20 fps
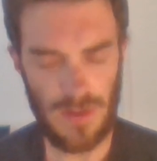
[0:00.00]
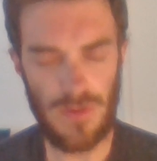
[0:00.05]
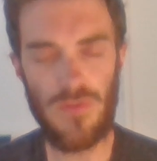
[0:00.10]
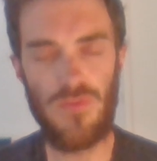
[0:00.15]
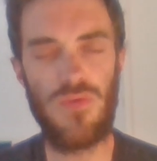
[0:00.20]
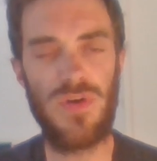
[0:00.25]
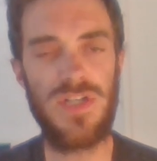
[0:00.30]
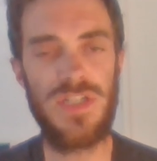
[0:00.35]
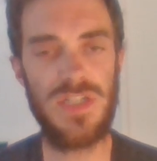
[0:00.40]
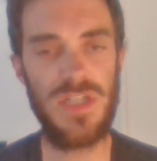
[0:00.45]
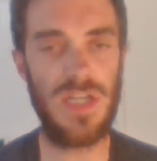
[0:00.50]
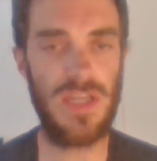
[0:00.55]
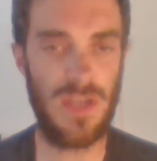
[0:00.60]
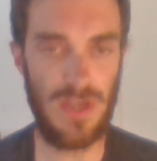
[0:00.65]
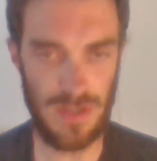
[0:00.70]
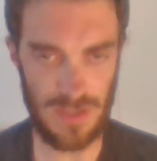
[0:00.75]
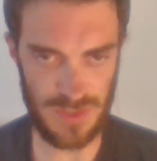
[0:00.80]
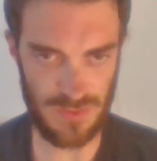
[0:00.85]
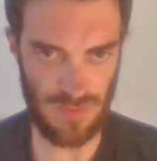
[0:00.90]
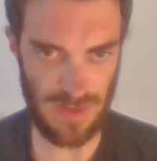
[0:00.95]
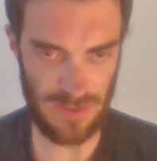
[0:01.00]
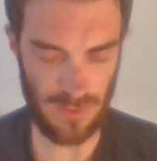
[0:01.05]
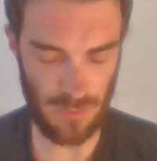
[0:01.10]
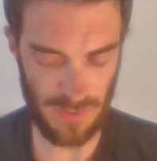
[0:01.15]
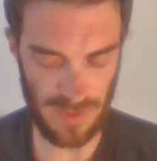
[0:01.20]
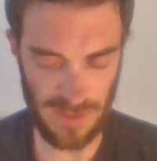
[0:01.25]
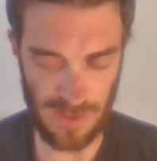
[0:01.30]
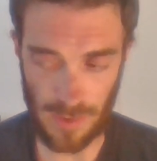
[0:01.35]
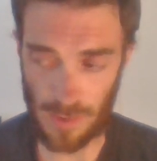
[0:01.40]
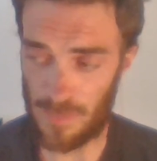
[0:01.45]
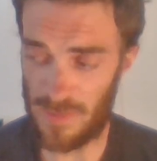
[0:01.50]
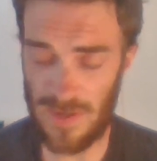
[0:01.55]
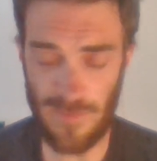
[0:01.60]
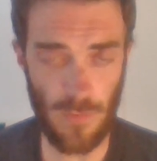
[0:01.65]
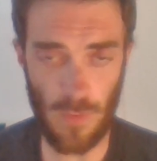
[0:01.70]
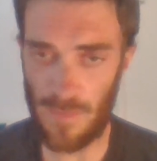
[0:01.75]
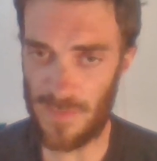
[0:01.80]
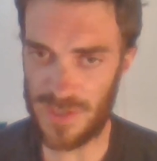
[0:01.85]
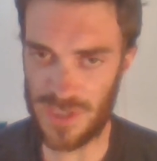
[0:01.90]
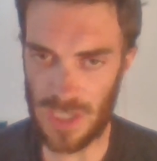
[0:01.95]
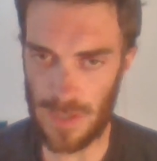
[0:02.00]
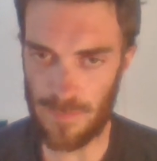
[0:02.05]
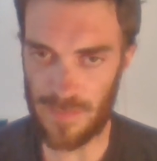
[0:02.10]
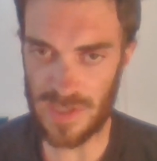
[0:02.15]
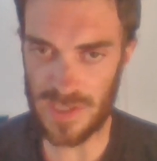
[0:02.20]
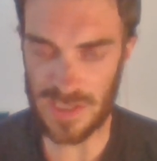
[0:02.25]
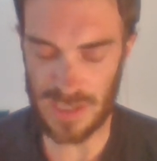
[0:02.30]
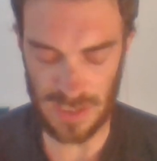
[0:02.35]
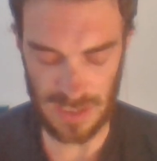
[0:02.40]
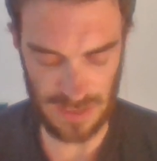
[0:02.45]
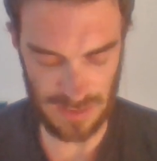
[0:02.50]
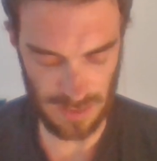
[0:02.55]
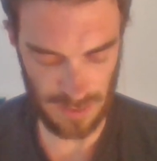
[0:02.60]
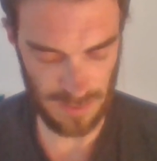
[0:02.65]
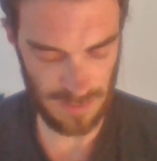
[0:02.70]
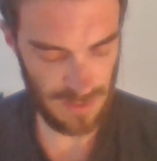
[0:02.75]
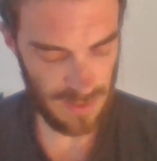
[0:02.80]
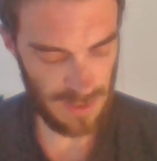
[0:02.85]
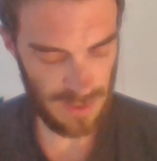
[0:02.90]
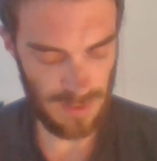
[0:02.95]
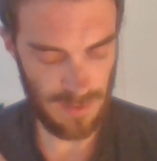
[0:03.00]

Ridiculous record in Europe. Never won the Champions League though,